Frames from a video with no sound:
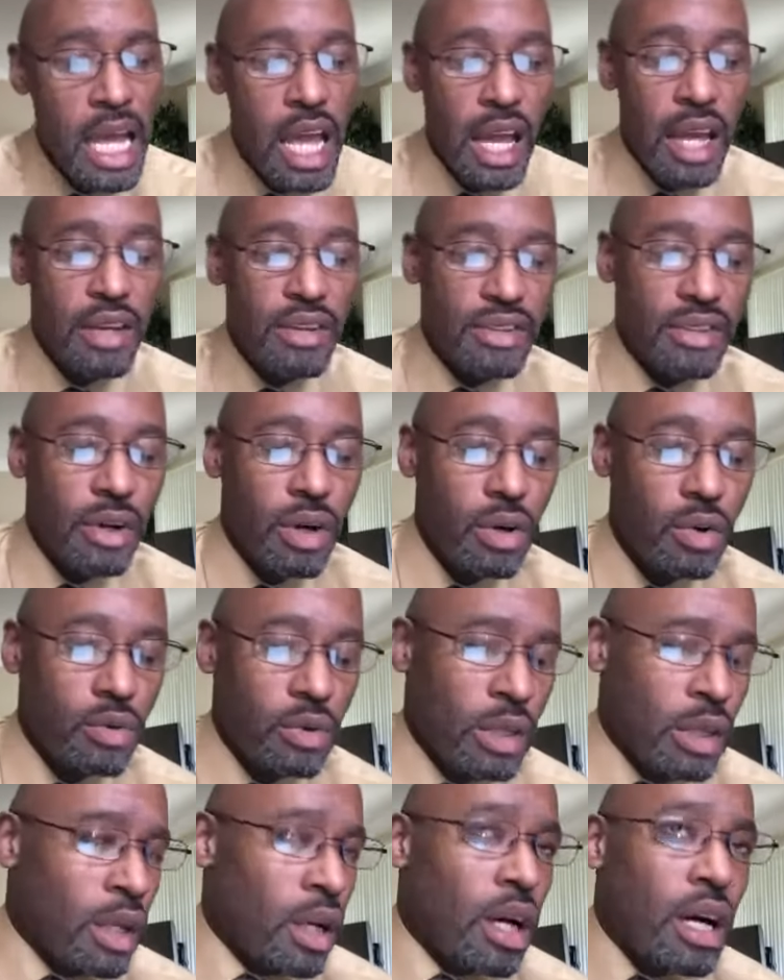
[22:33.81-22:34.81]
And so,
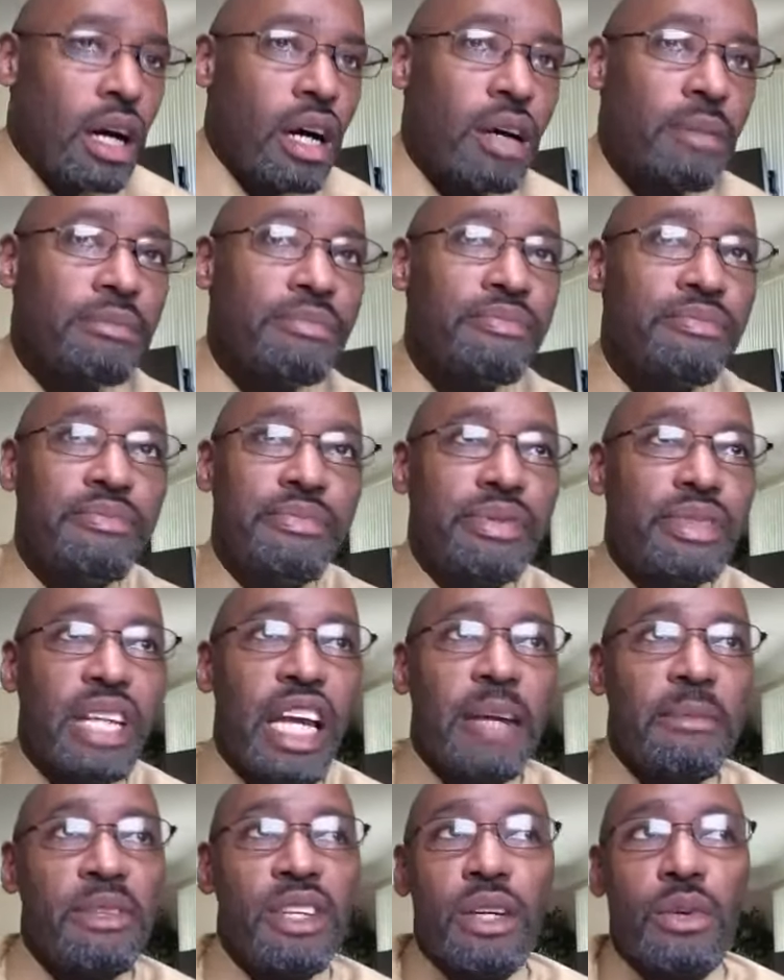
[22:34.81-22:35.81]
um,
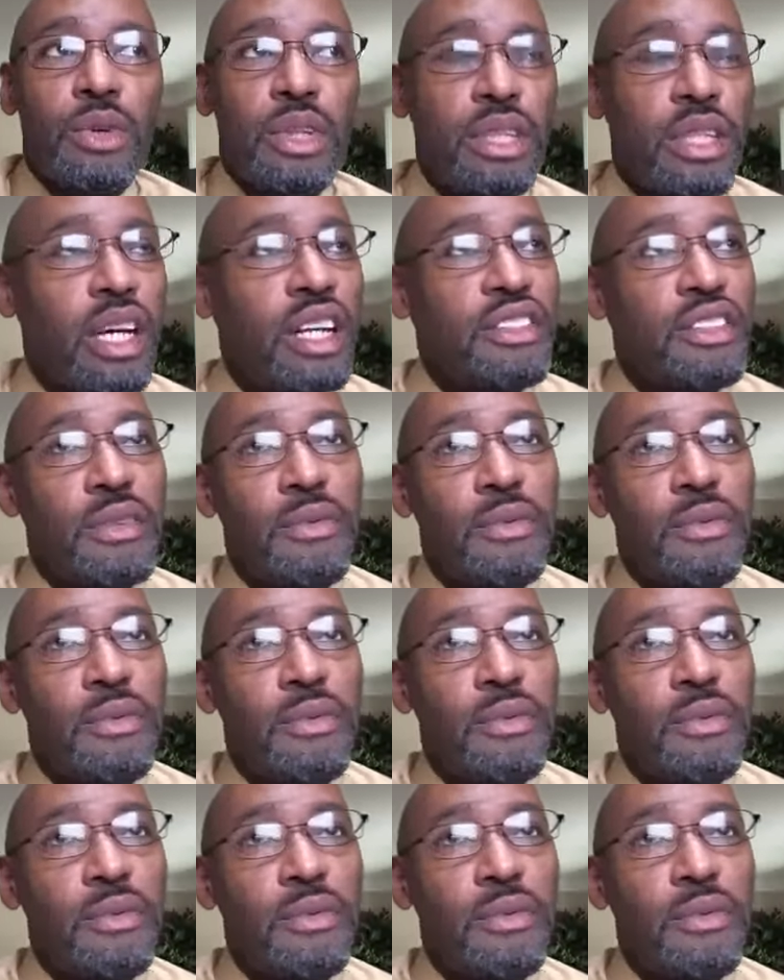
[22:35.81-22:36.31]
same thing with us.